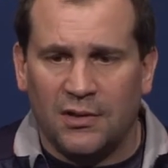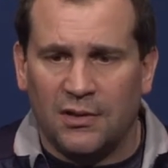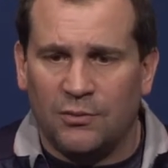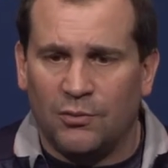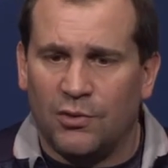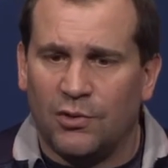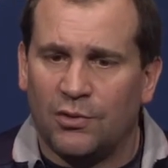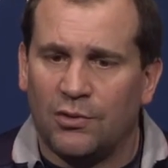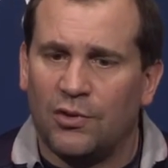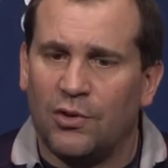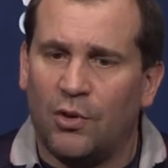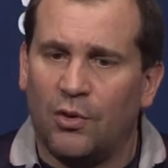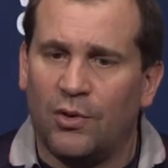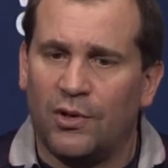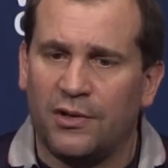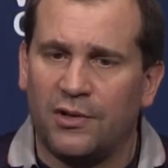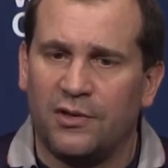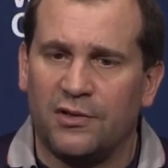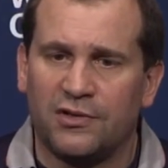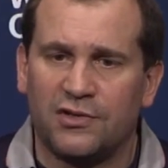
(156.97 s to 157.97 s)
will go
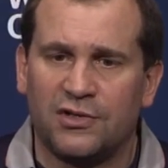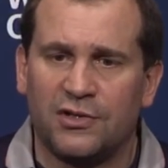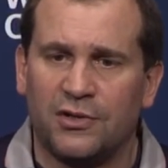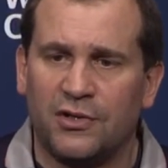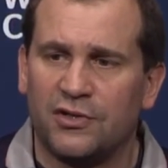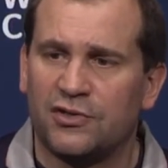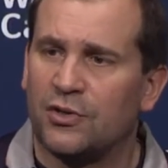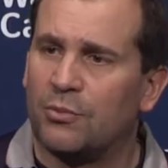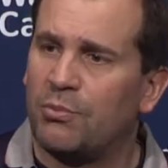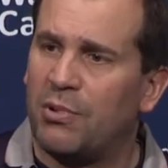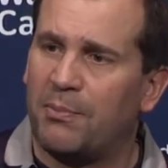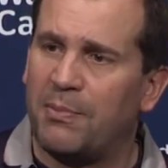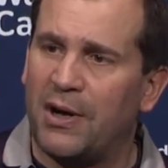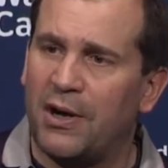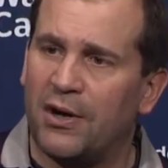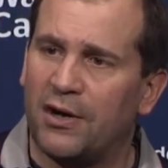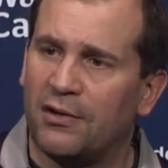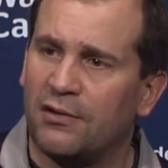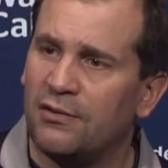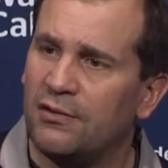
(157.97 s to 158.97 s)
into the series or
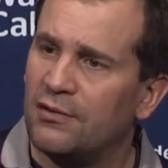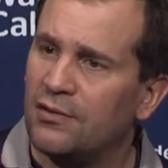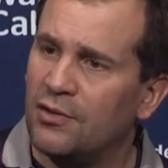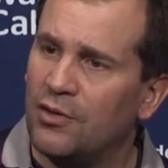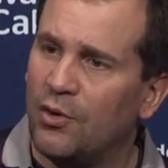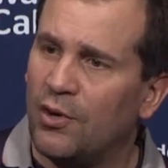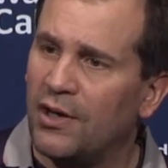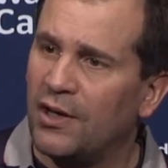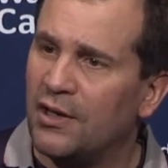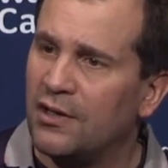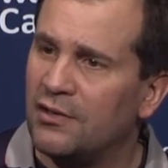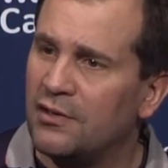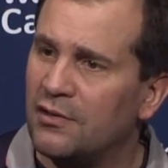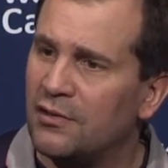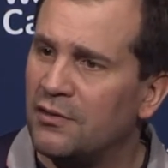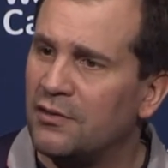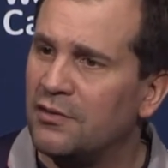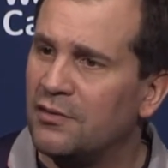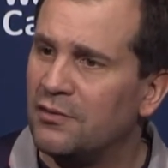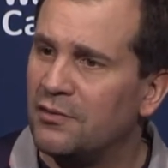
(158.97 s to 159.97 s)
prepare going
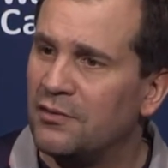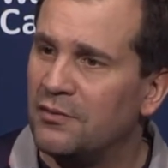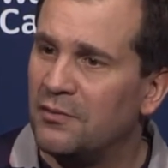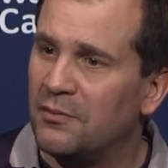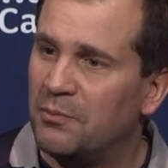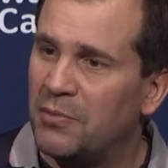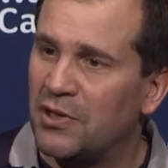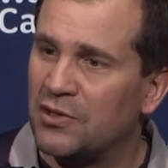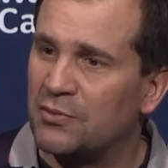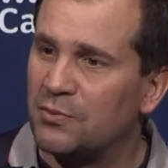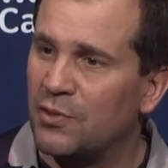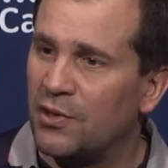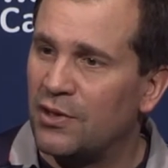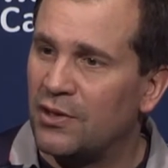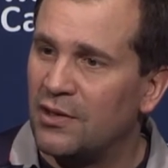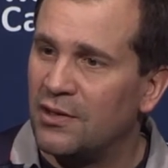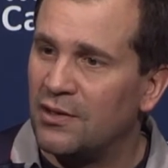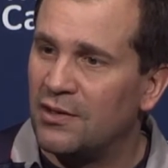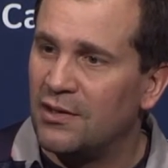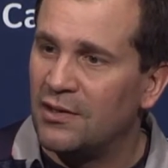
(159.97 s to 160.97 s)
into Pittsburgh,